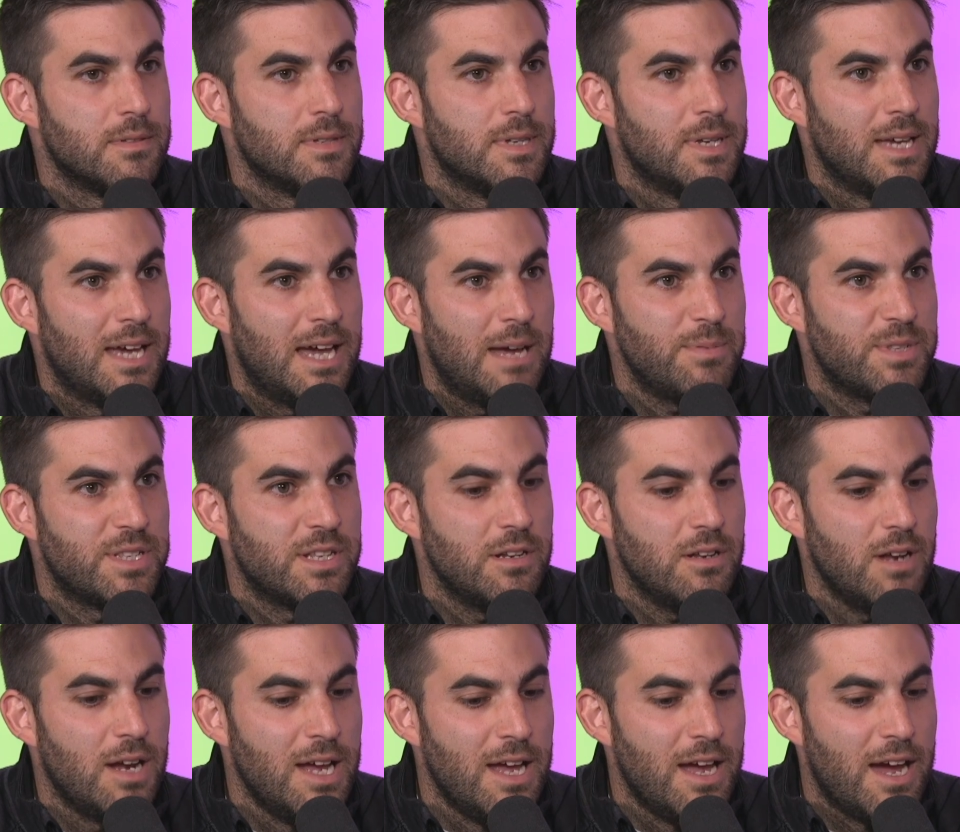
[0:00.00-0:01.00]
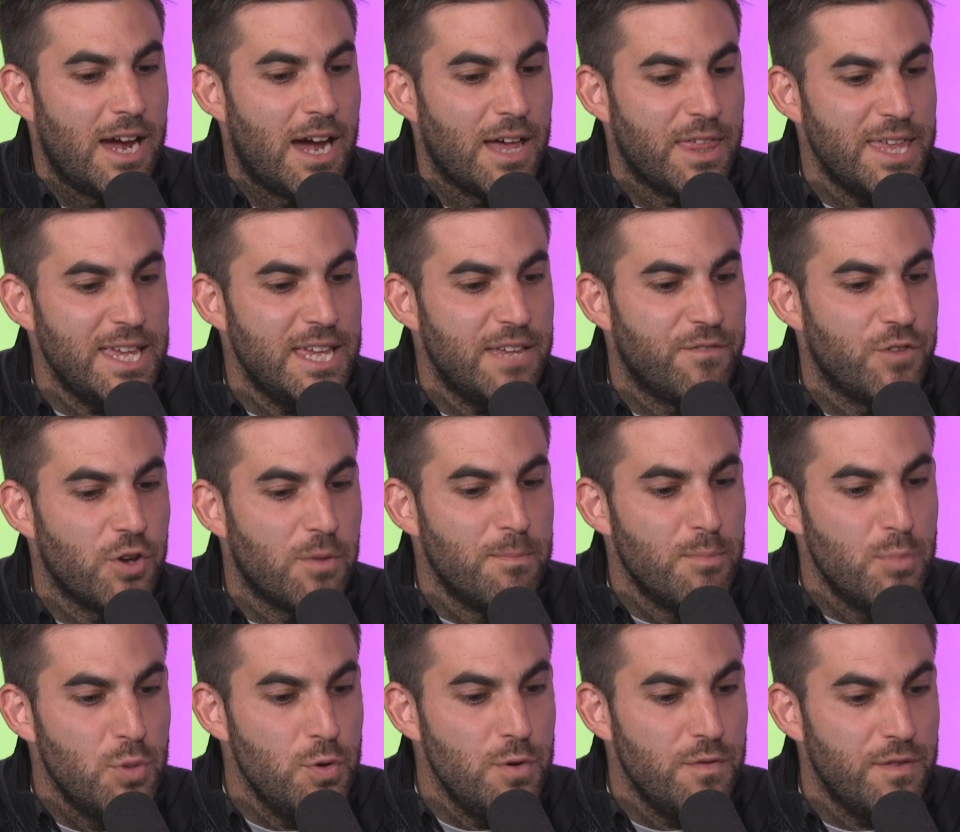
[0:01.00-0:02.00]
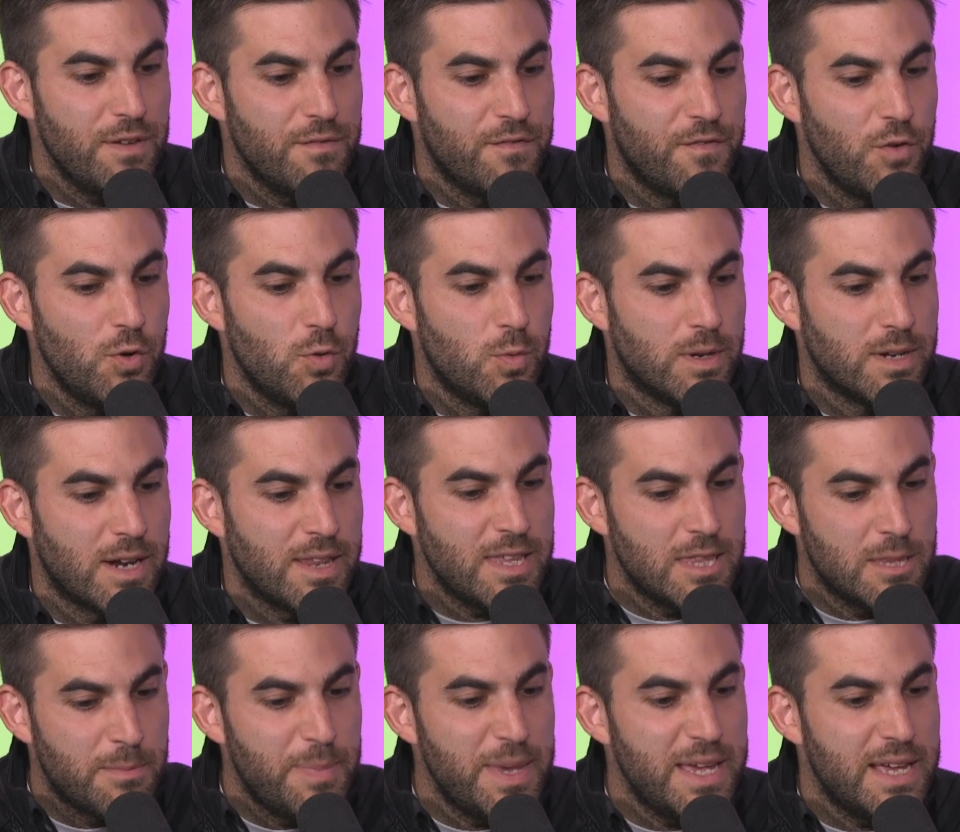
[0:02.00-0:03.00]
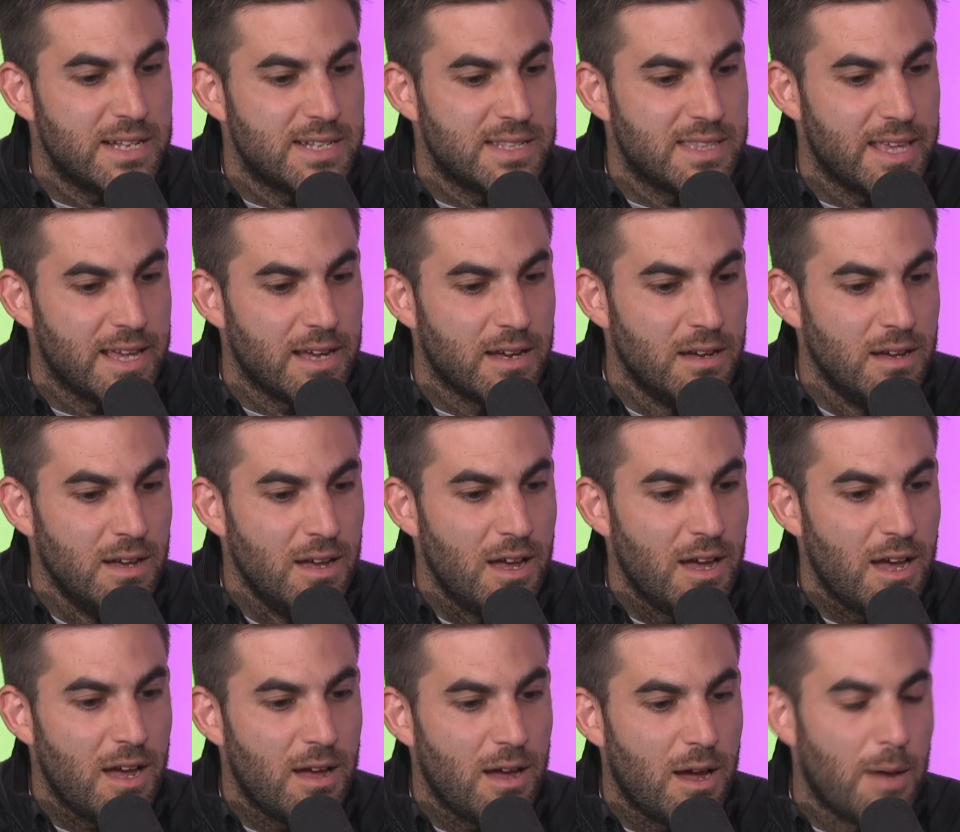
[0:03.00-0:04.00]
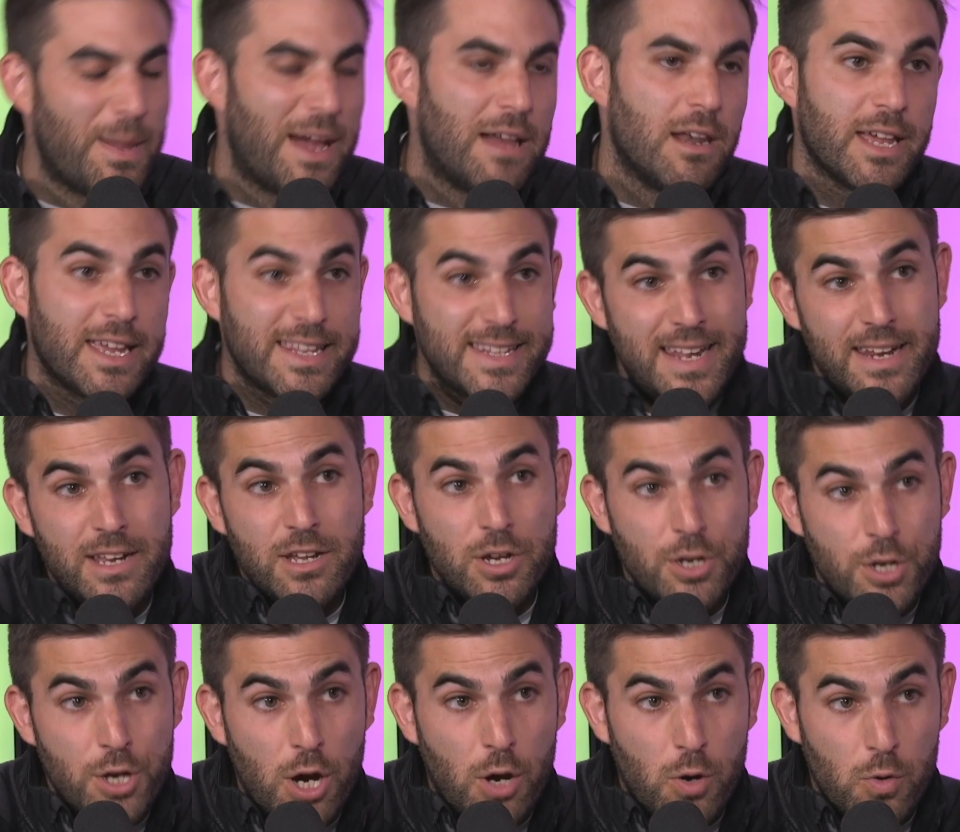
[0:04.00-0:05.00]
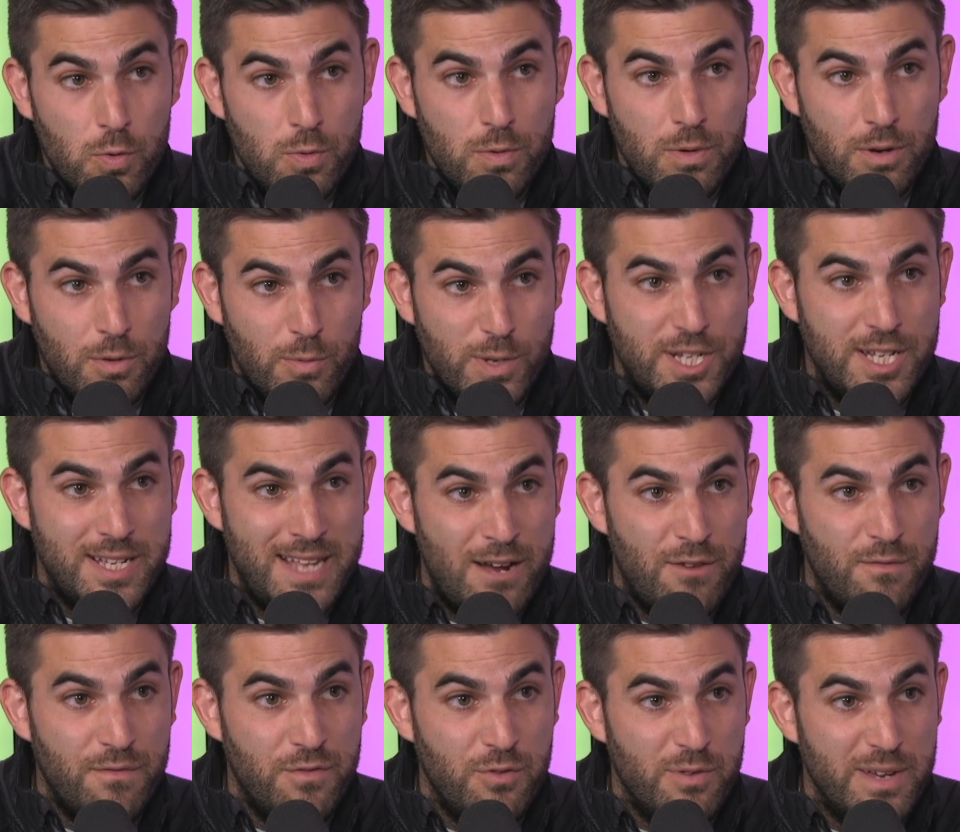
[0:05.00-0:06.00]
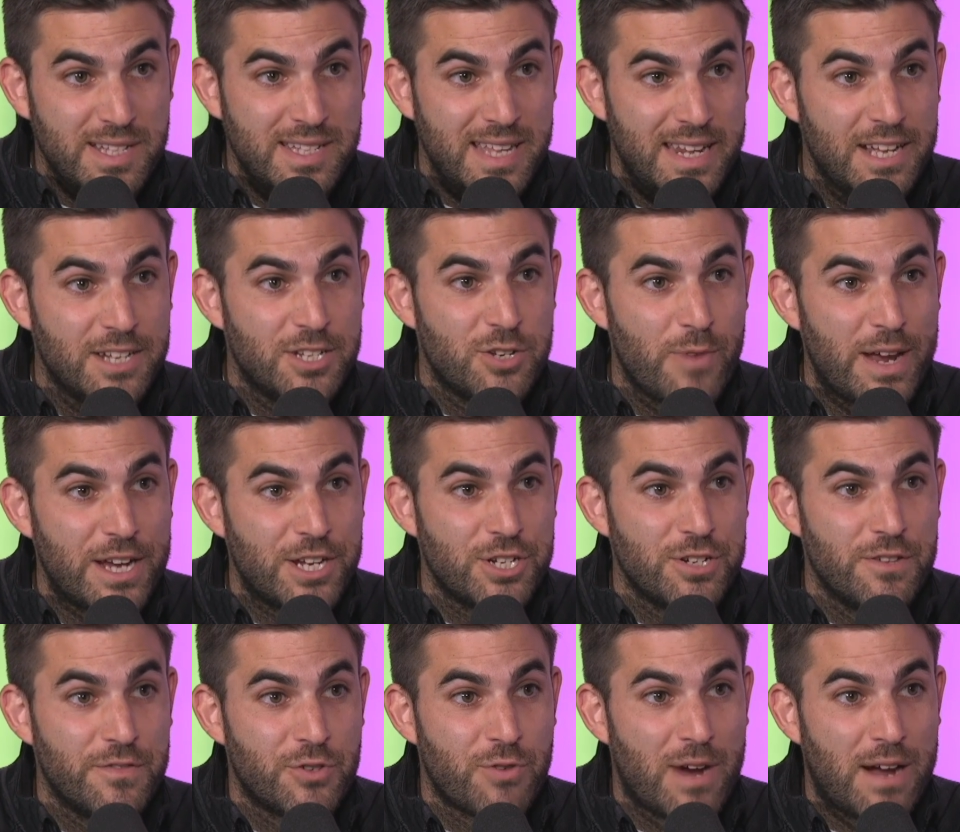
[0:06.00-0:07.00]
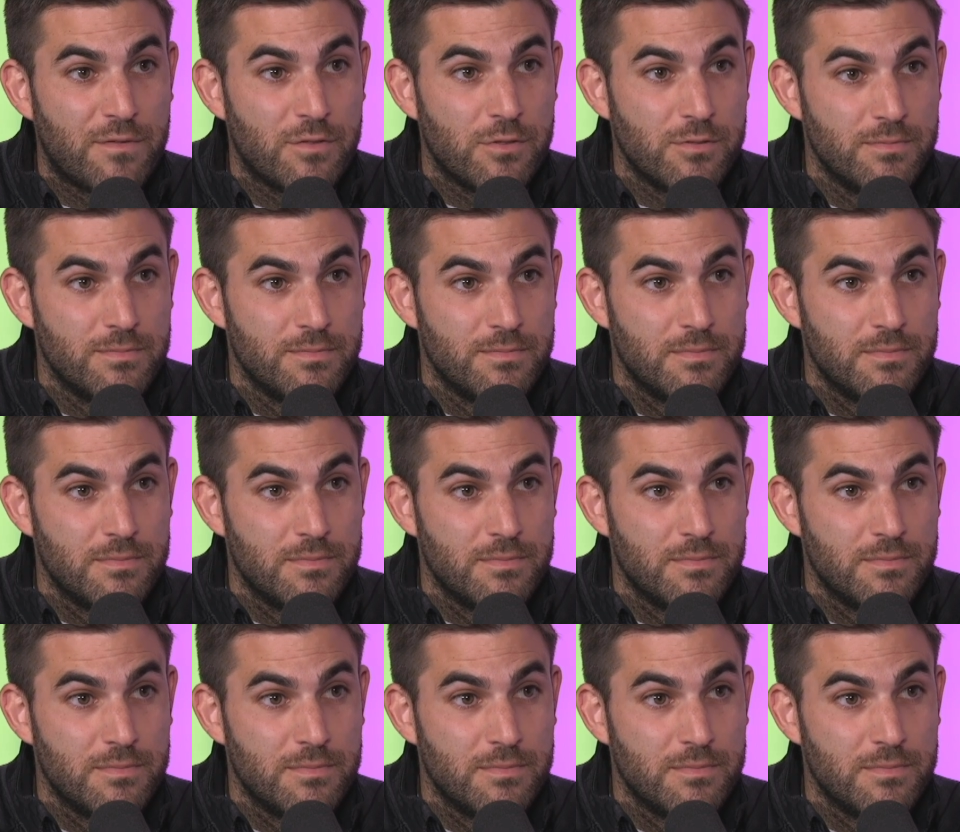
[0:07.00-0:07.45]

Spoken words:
Absolutely. I think if you're moving forward, I think the biggest thing about like setting a goal, which is helpful, is setting a direction of travel.